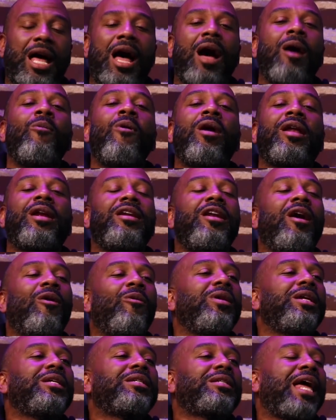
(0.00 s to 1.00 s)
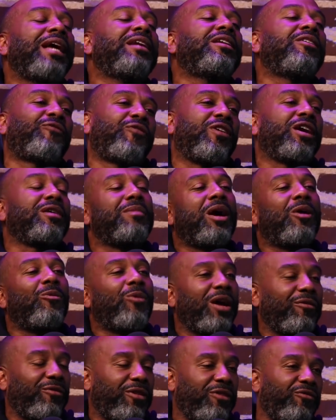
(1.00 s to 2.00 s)
I want to know what it's like to fuck my
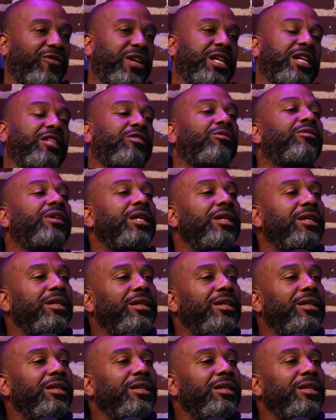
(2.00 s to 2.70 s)
wife at 53.